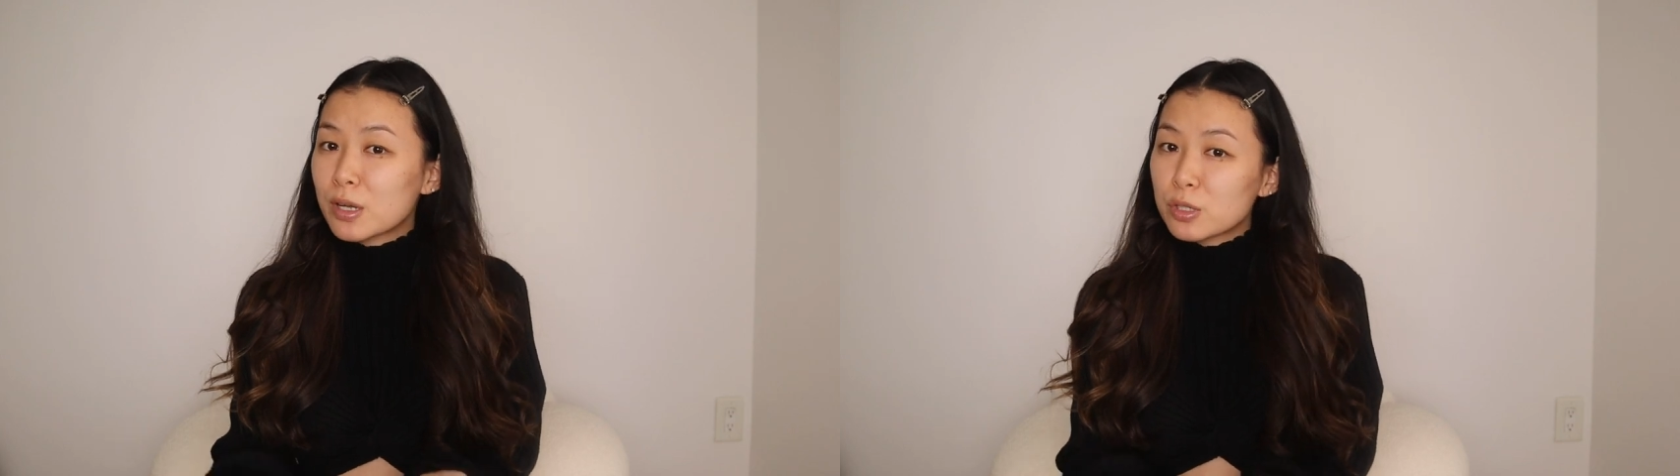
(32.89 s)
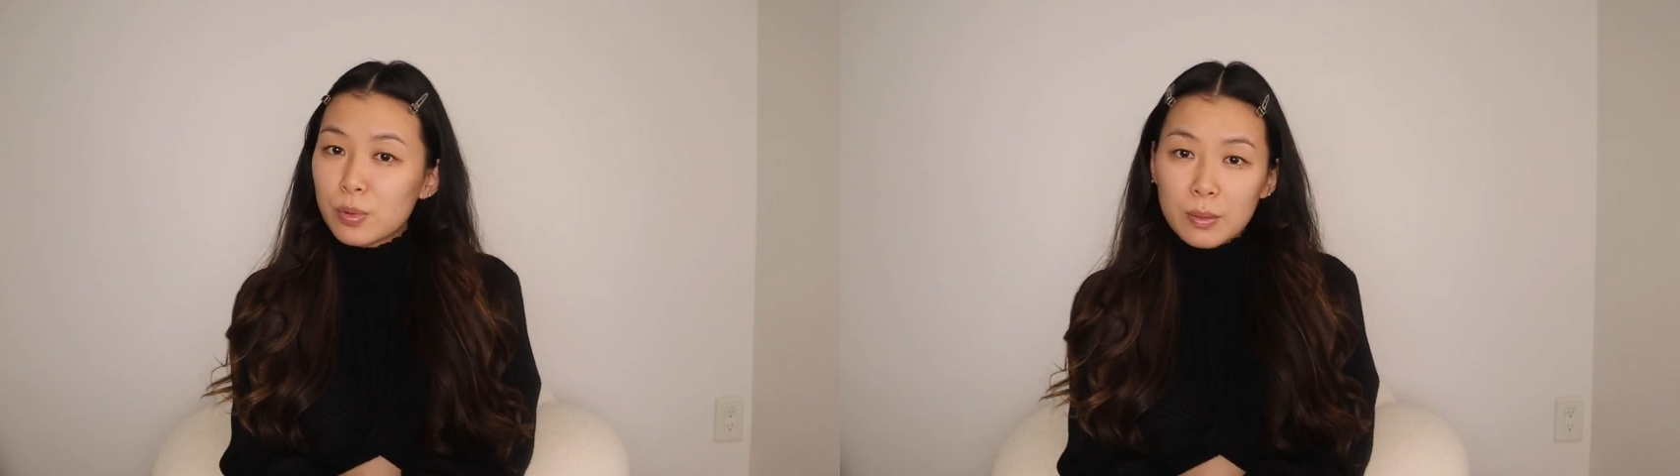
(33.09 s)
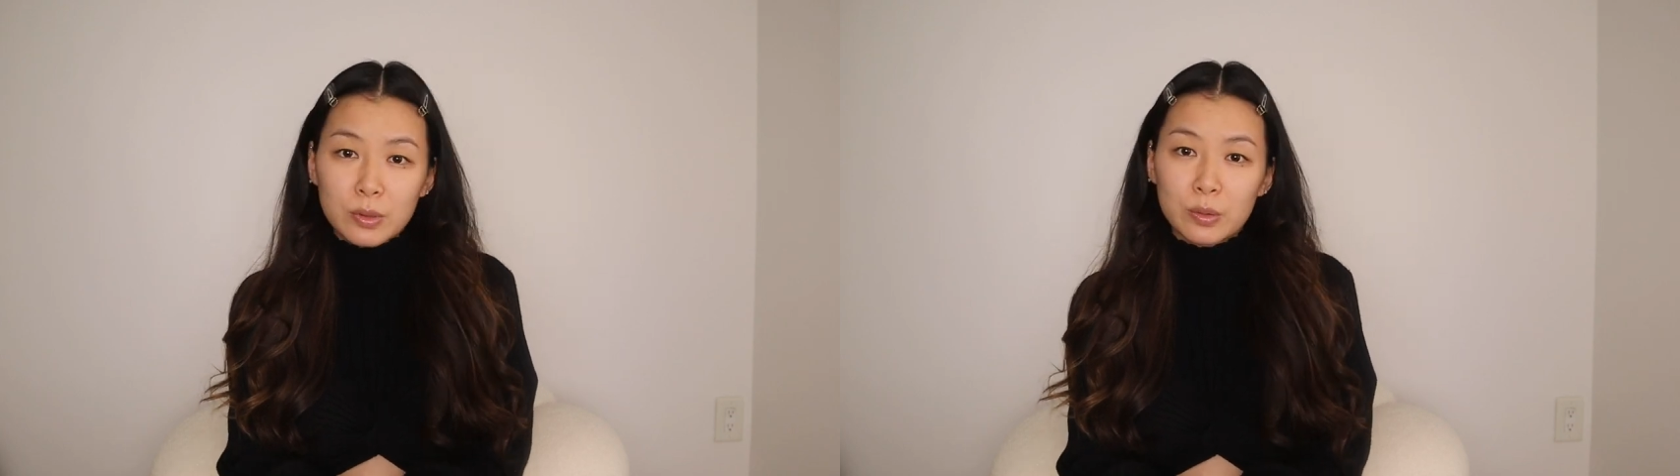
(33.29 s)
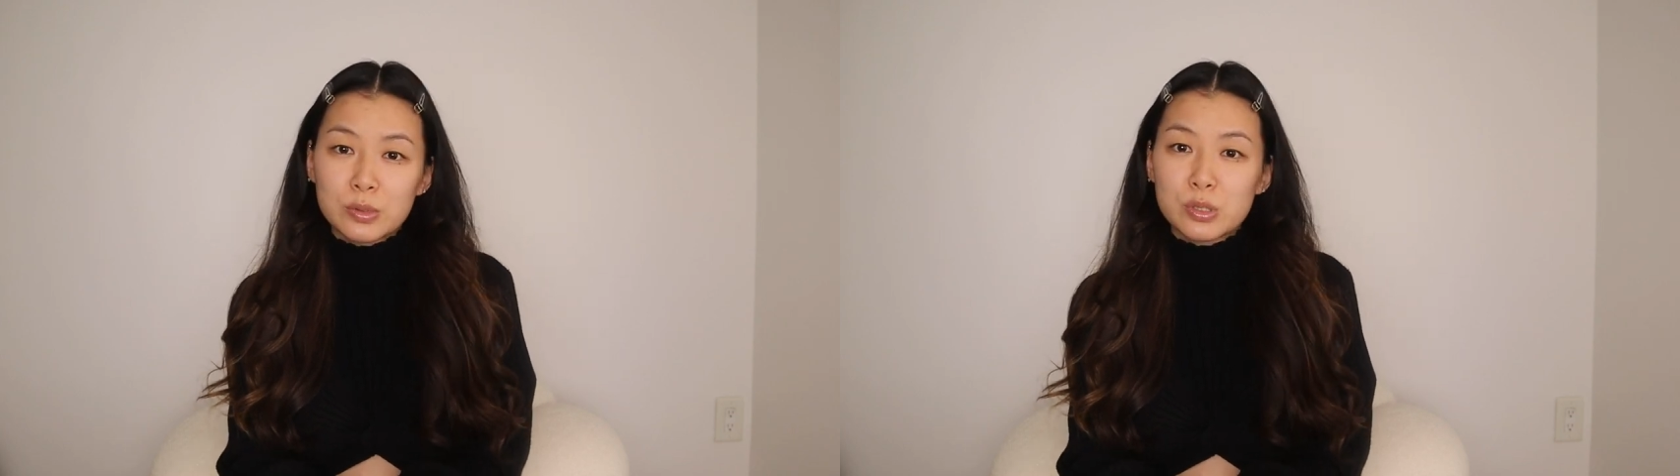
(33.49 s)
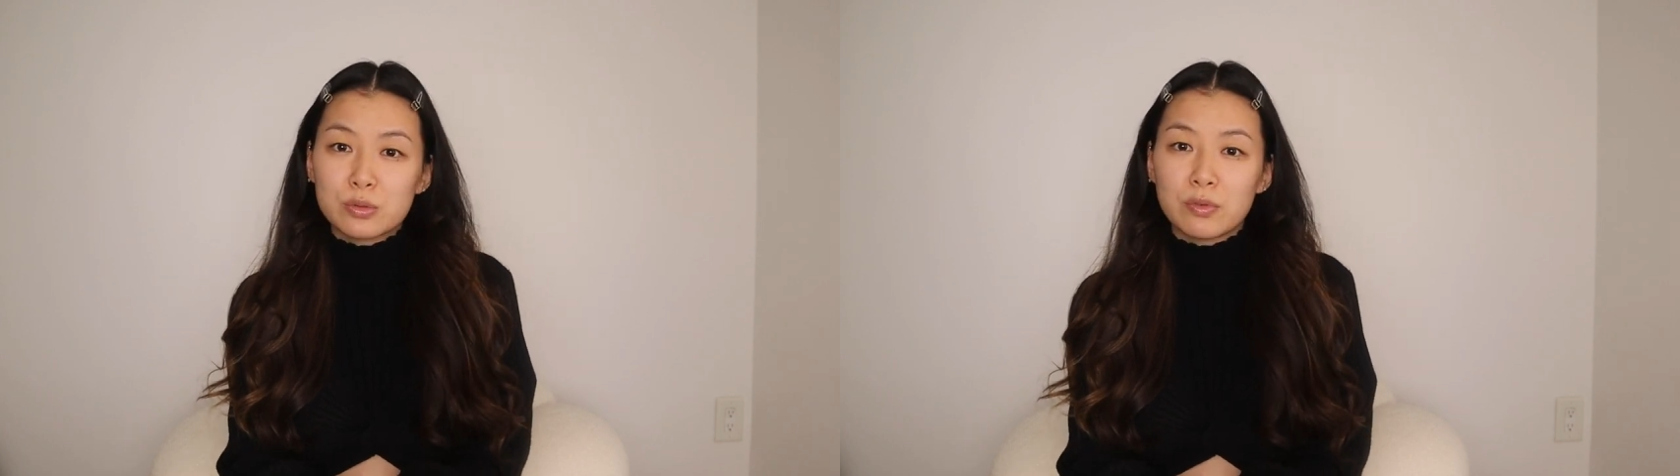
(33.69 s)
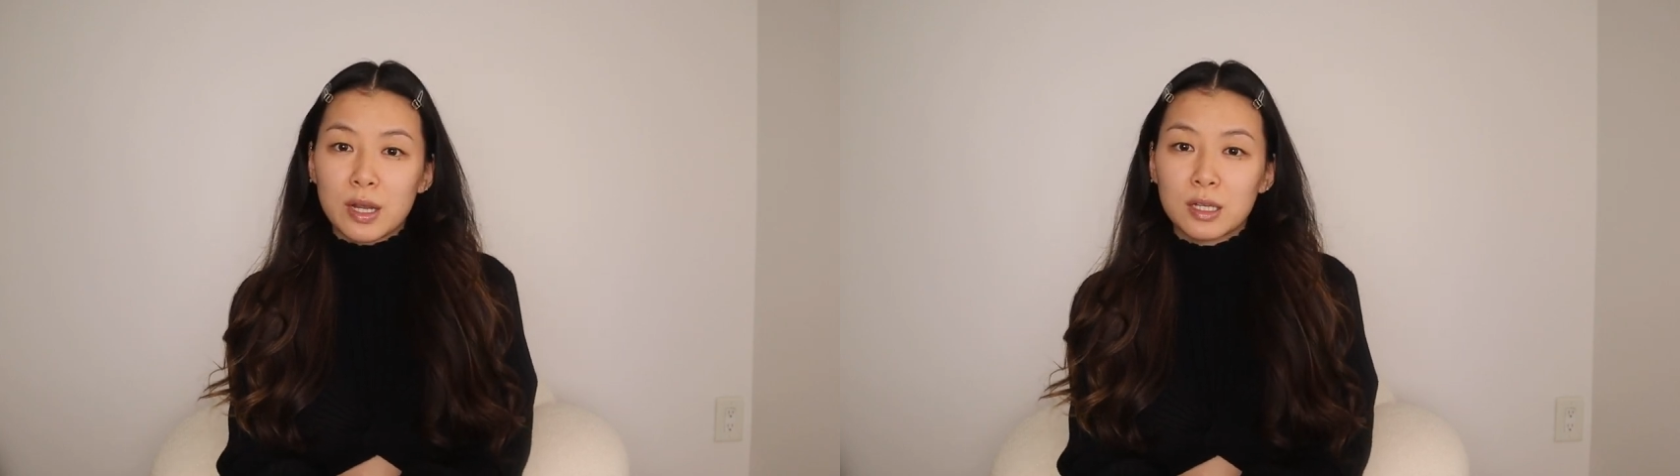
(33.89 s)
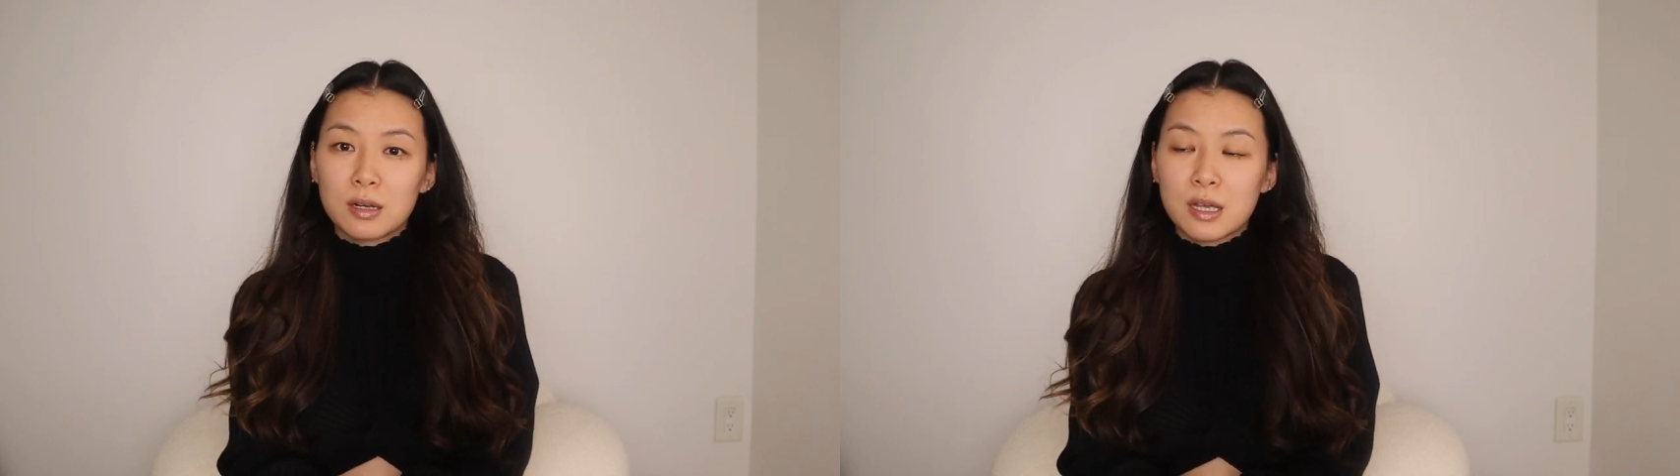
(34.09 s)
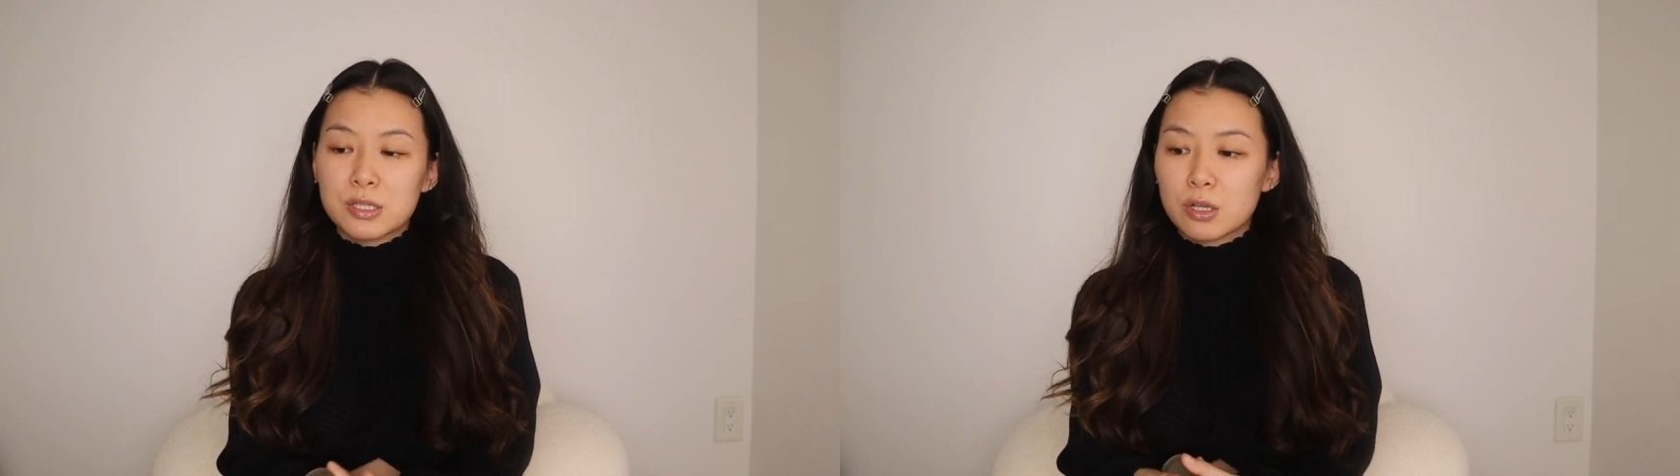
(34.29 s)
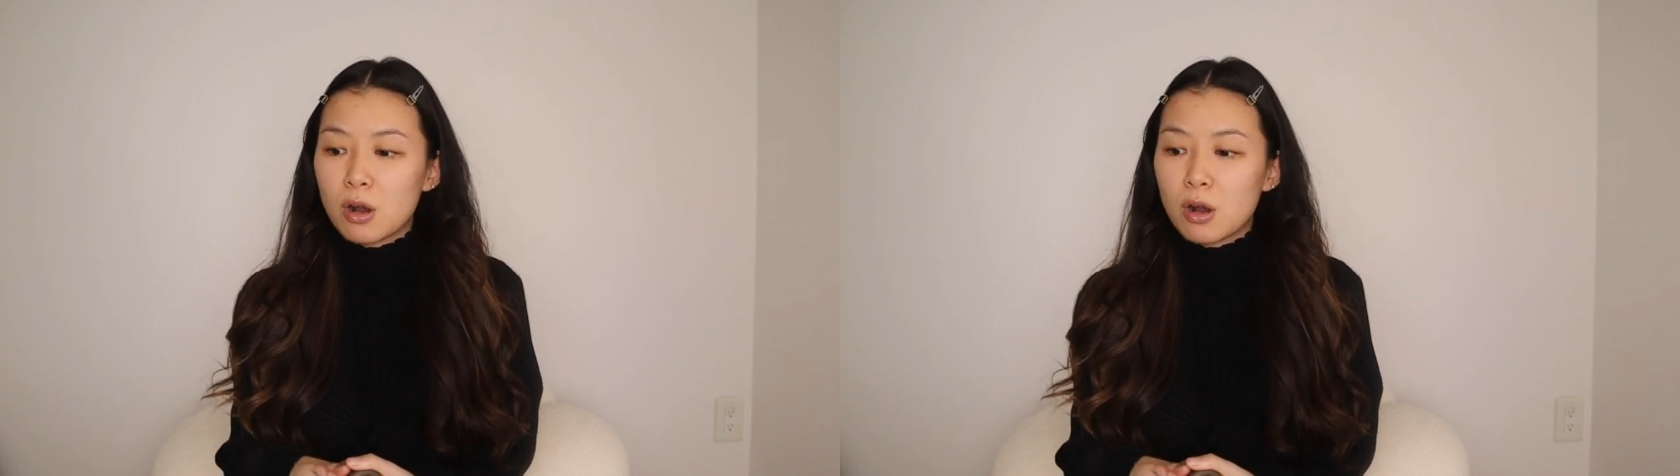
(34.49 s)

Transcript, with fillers: guys are probably going to recognize.